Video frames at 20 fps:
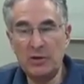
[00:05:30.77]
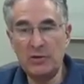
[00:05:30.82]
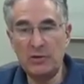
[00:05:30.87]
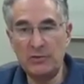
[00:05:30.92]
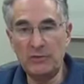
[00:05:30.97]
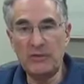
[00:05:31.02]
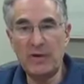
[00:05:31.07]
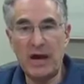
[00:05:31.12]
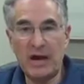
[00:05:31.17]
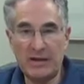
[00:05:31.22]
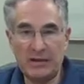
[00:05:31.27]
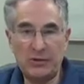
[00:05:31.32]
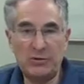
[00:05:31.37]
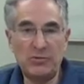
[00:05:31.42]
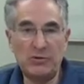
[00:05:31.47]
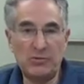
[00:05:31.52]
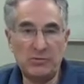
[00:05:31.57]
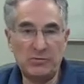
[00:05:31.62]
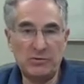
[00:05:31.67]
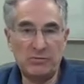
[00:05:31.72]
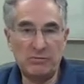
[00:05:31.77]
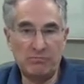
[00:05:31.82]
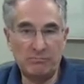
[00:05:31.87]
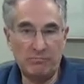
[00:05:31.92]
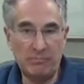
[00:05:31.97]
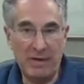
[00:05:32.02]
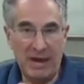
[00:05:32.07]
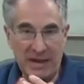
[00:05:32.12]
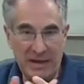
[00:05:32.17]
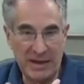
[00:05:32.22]
you've got to
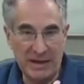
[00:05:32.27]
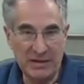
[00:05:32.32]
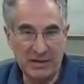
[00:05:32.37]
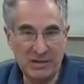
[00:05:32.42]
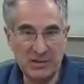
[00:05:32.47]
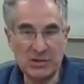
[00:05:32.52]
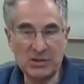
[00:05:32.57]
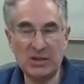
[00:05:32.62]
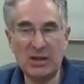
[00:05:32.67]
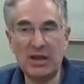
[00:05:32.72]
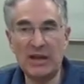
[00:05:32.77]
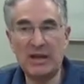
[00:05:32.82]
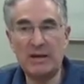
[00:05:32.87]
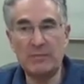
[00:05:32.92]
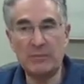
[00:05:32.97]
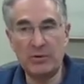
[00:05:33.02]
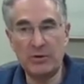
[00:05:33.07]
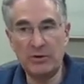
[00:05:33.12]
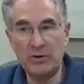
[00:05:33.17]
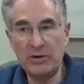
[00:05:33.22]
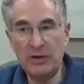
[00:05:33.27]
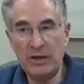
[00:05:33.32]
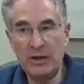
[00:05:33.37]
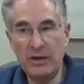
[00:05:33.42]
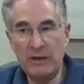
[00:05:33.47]
make a disclaimer